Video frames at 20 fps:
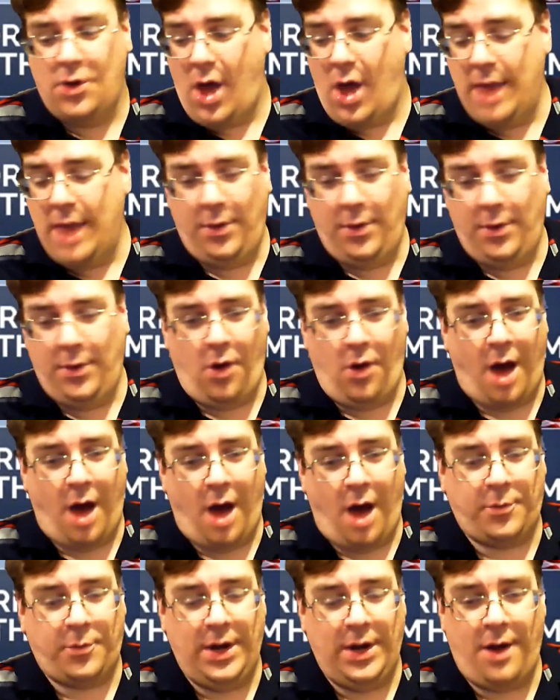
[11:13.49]
able to
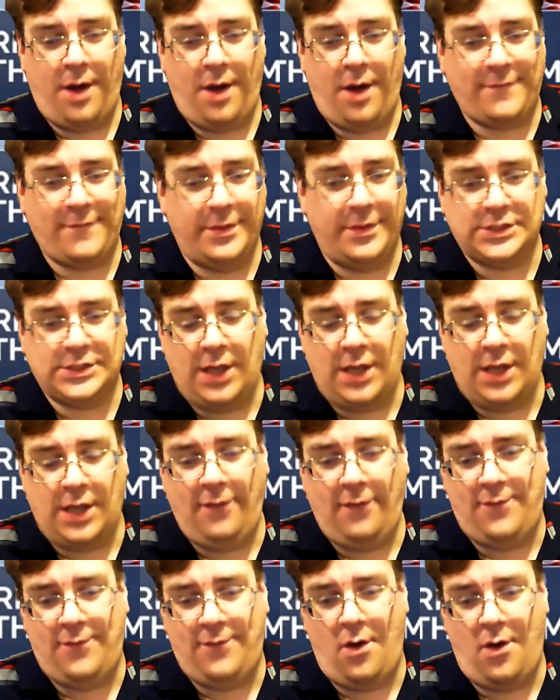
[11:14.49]
operate off of their cell
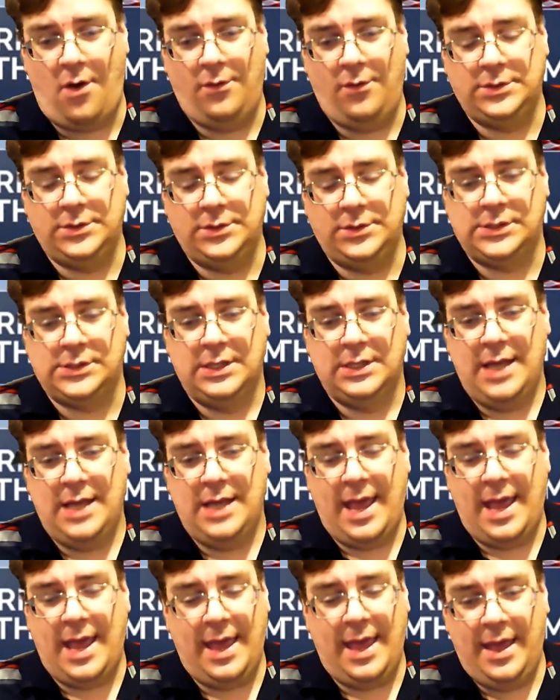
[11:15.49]
phones
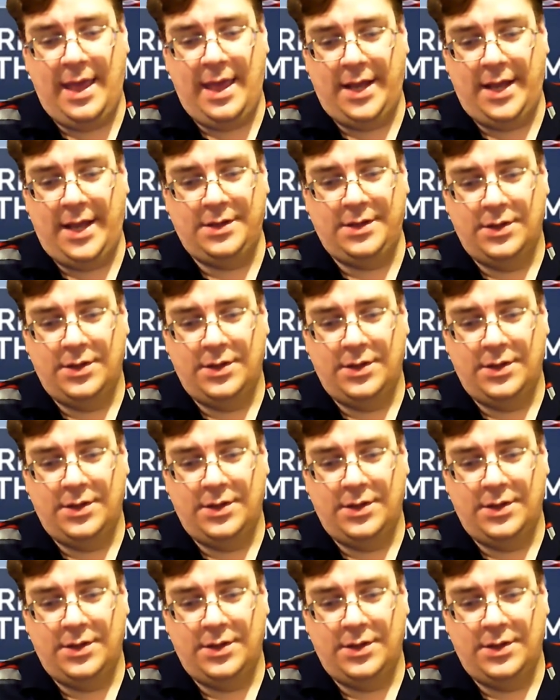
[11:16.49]
and